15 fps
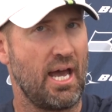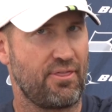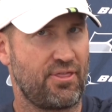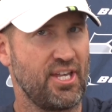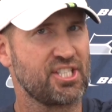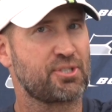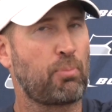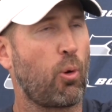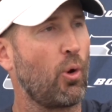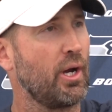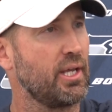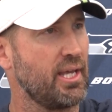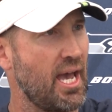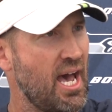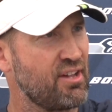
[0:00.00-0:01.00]
At this
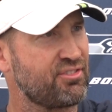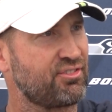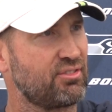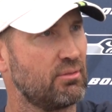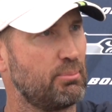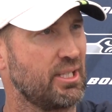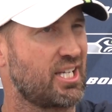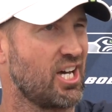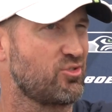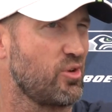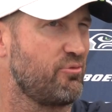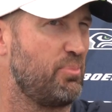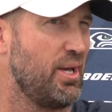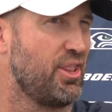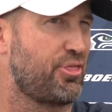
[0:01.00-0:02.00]
point, yes, because
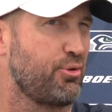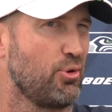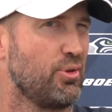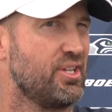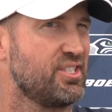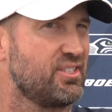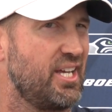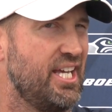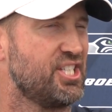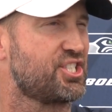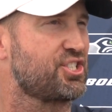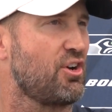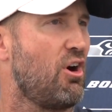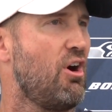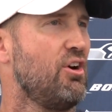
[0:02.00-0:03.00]
we've been through the
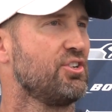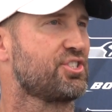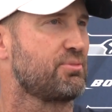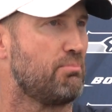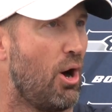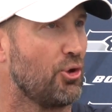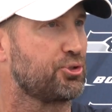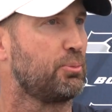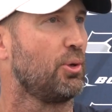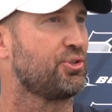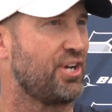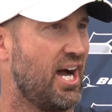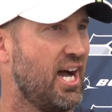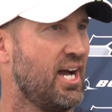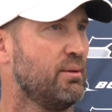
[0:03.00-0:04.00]
installs multiple
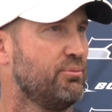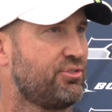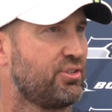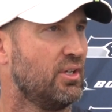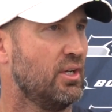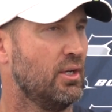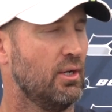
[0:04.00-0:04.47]
times.